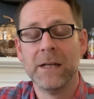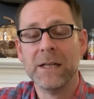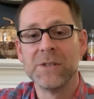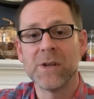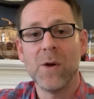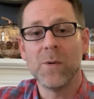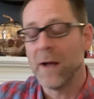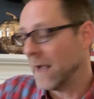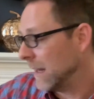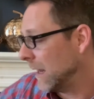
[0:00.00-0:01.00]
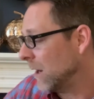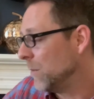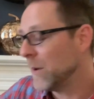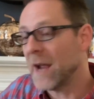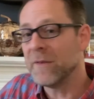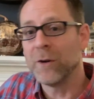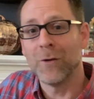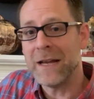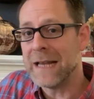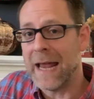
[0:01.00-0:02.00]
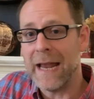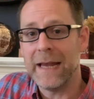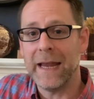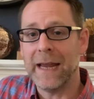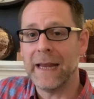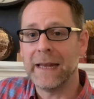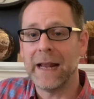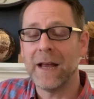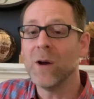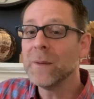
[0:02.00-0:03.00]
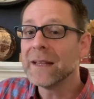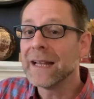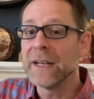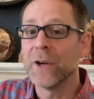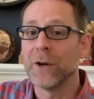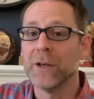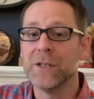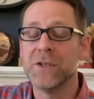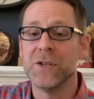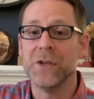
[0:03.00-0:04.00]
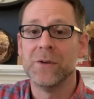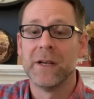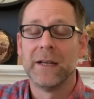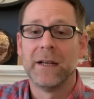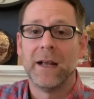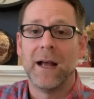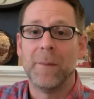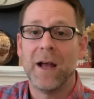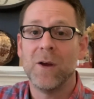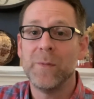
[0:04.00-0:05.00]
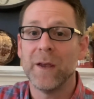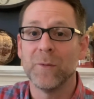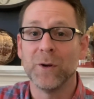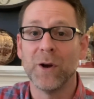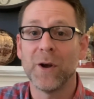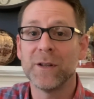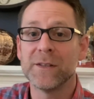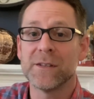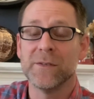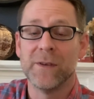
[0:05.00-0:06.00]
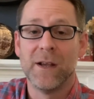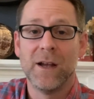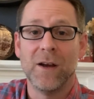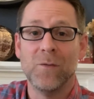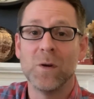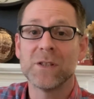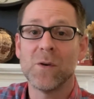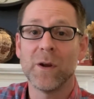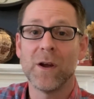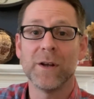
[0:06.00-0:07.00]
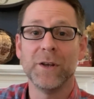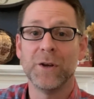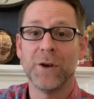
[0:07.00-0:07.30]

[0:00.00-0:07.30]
So I hope you're having a great day, and I hope that encourages you. I hope that regardless of what's going on in your